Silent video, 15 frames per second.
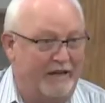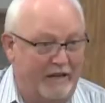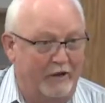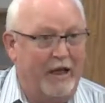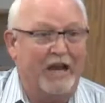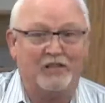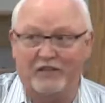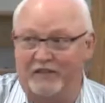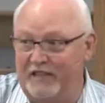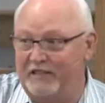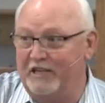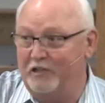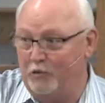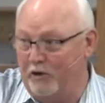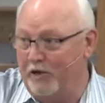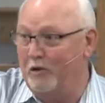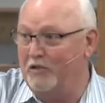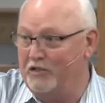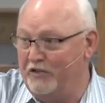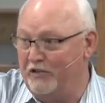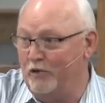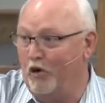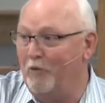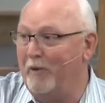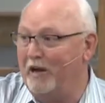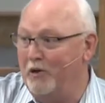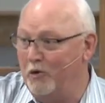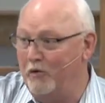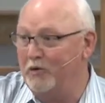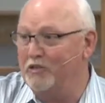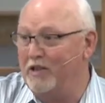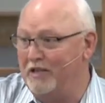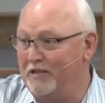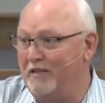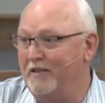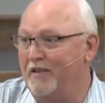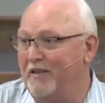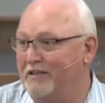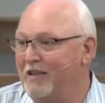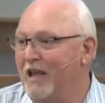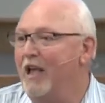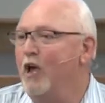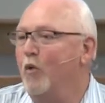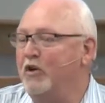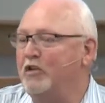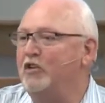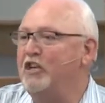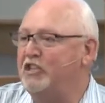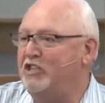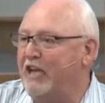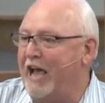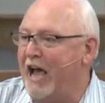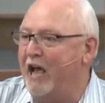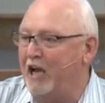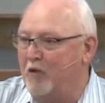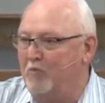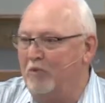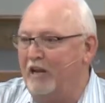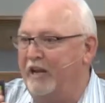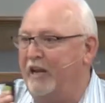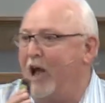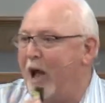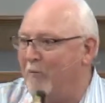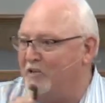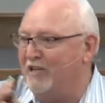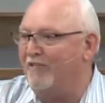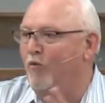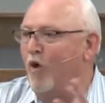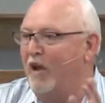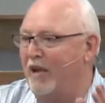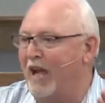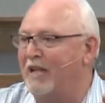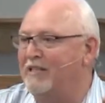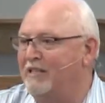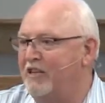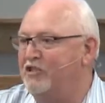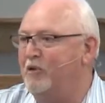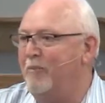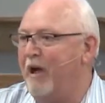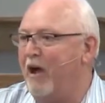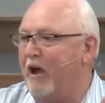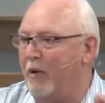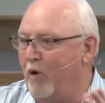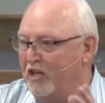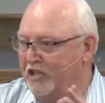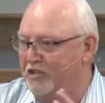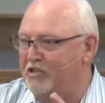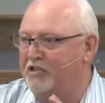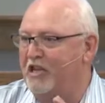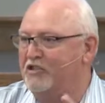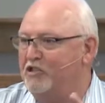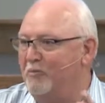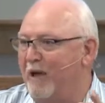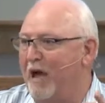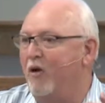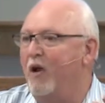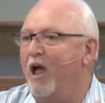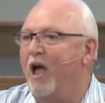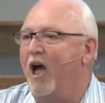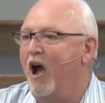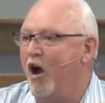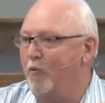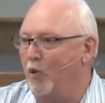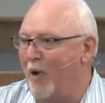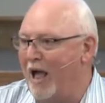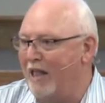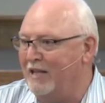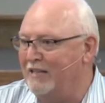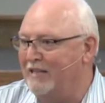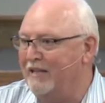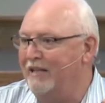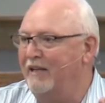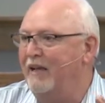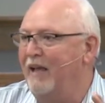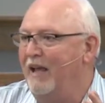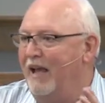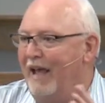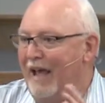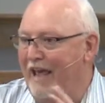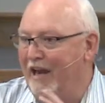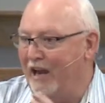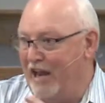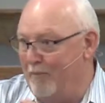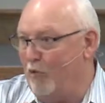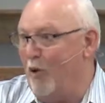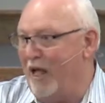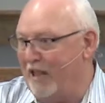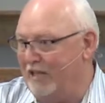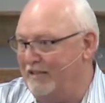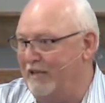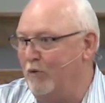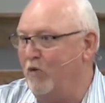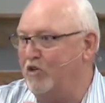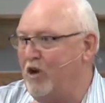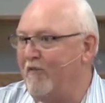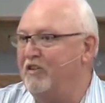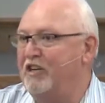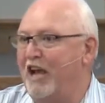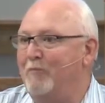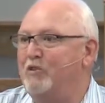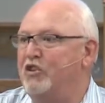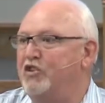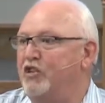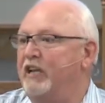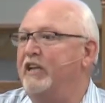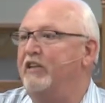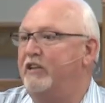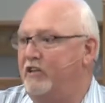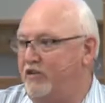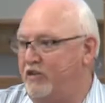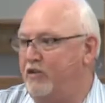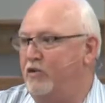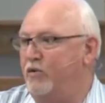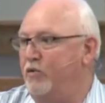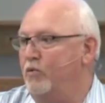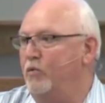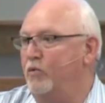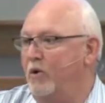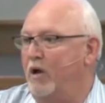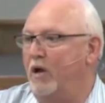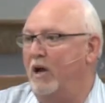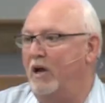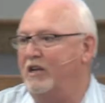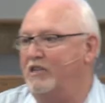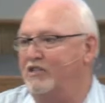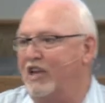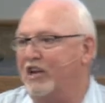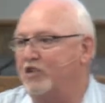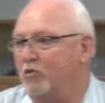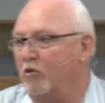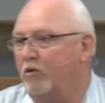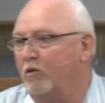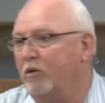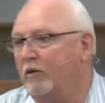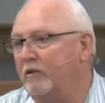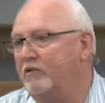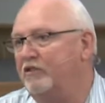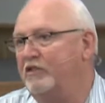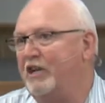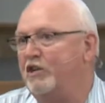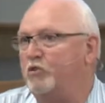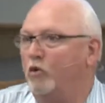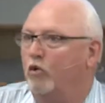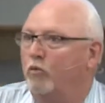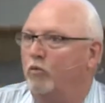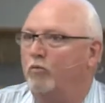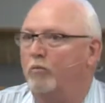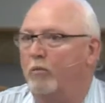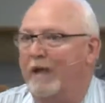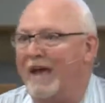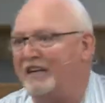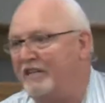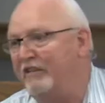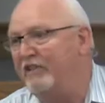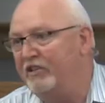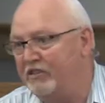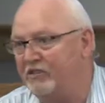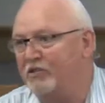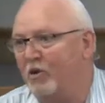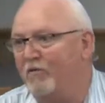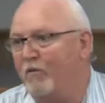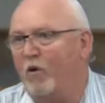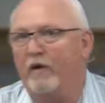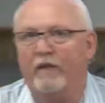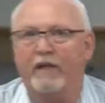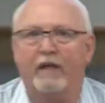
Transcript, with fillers: he actually thinks he's really going to see the Lord by doing those kinds of things, which are just completely opposite of what God says about and what Jesus says about our morality and immorality, which oftentimes is linked to uh, sexual, sexual activities and so forth.